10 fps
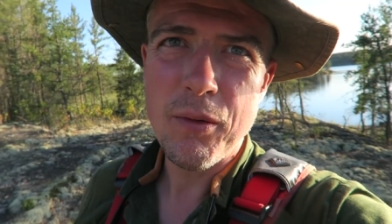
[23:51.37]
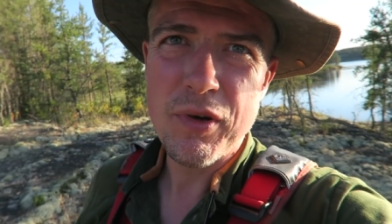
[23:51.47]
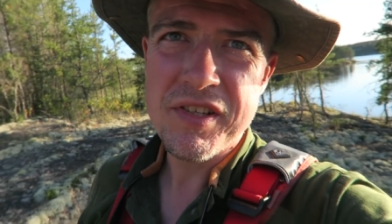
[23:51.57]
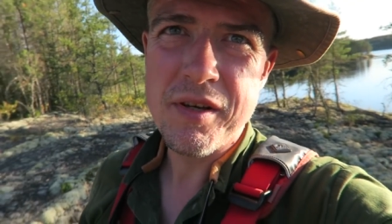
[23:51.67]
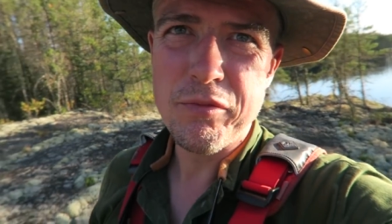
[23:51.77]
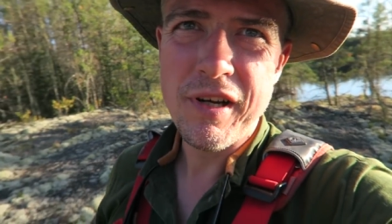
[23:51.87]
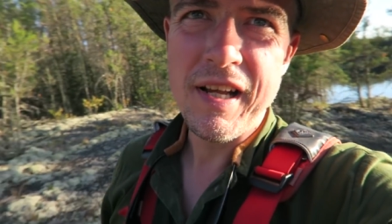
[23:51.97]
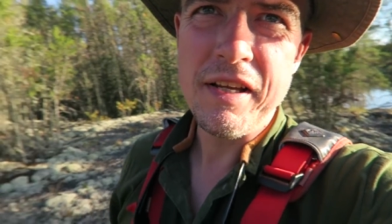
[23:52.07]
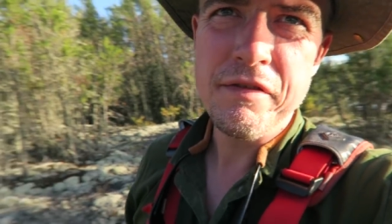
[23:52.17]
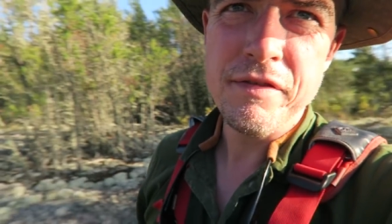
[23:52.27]
With some
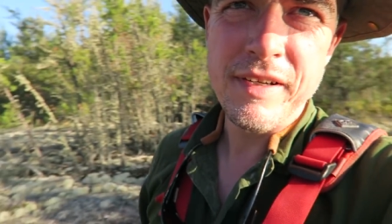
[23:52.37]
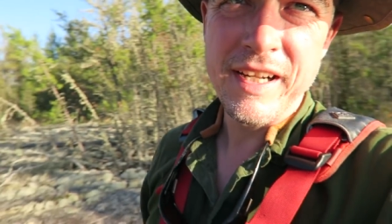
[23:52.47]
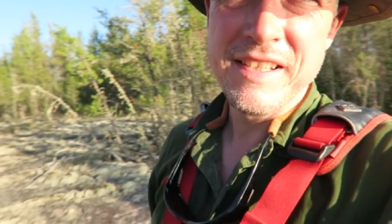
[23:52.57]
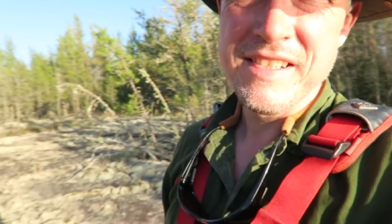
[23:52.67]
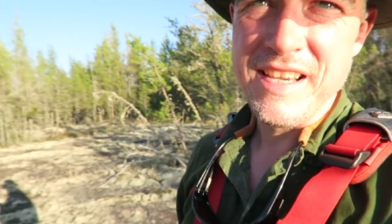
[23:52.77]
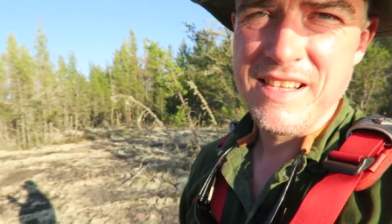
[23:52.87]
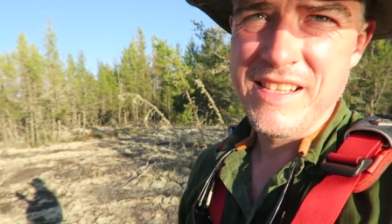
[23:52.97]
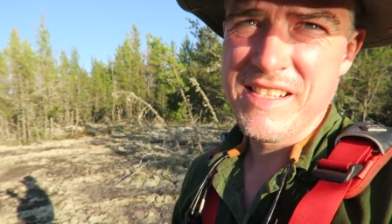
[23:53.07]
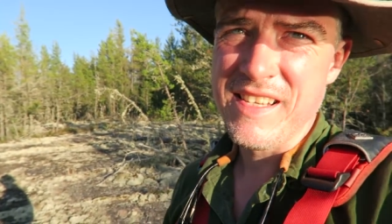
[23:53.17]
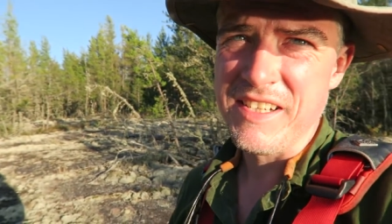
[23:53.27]
relief, I can say that
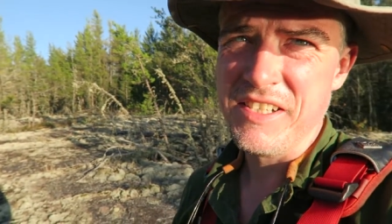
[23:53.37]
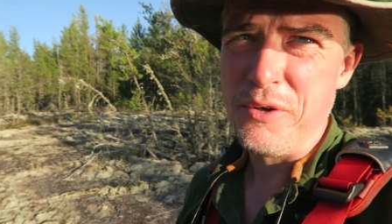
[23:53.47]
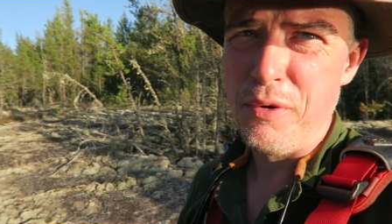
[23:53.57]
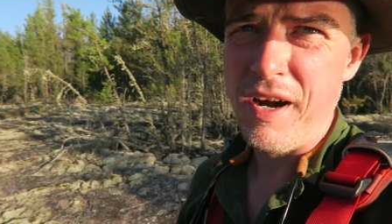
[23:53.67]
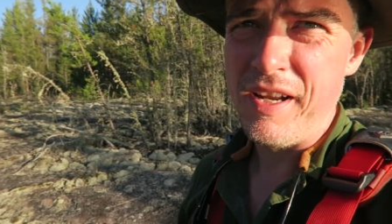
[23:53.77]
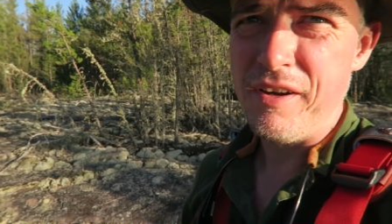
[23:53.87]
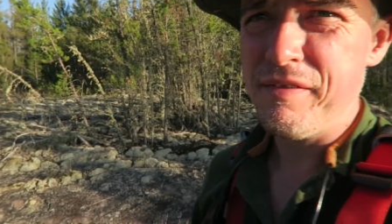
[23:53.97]
this is actually all right